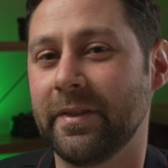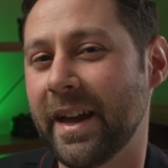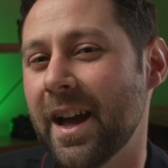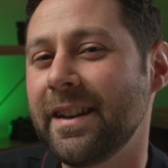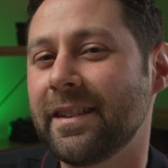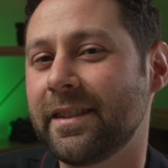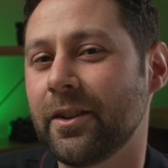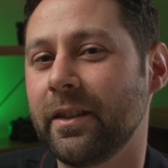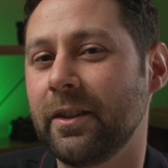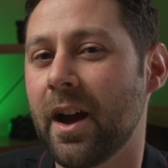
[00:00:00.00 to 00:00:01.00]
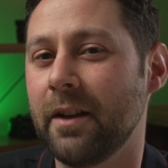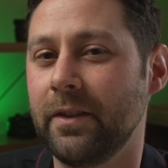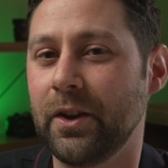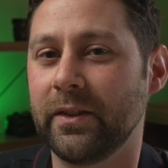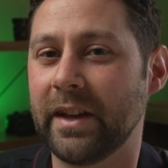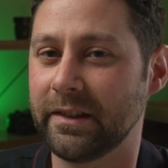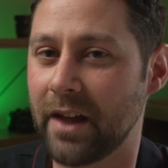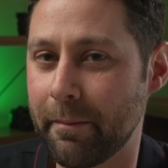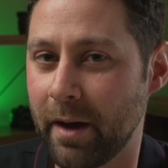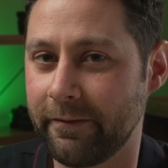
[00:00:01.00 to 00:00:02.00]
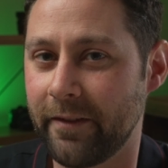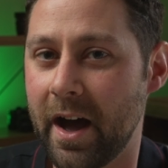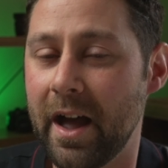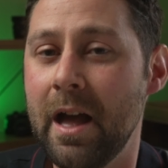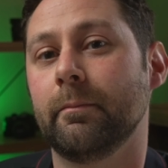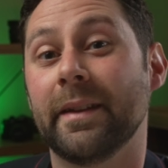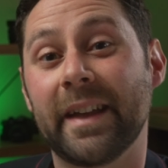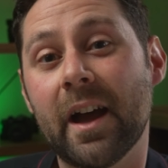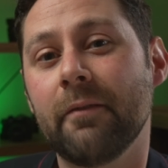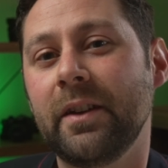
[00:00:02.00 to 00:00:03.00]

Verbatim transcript: They aren't necessarily the kind of videos that light my fire, but they are